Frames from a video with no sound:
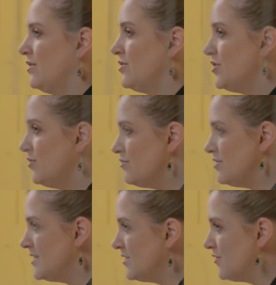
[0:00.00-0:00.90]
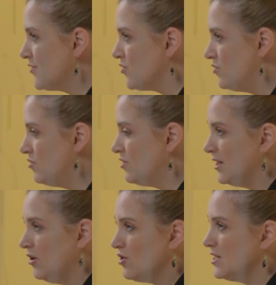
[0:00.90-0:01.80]
The children sent offshore
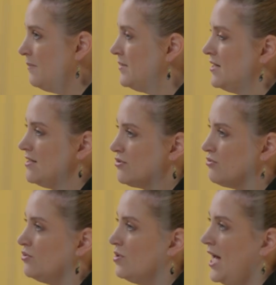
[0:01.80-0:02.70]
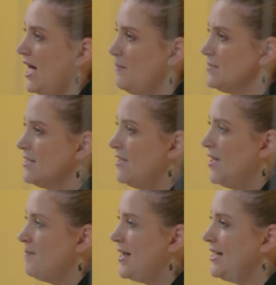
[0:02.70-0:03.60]
and locked up in these cruel camps
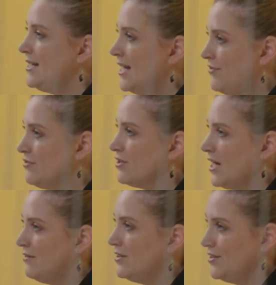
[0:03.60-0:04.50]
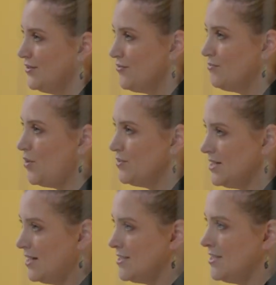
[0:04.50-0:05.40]
may never recover from what was
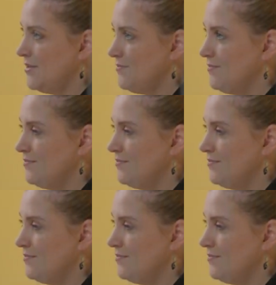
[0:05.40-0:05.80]
done to them.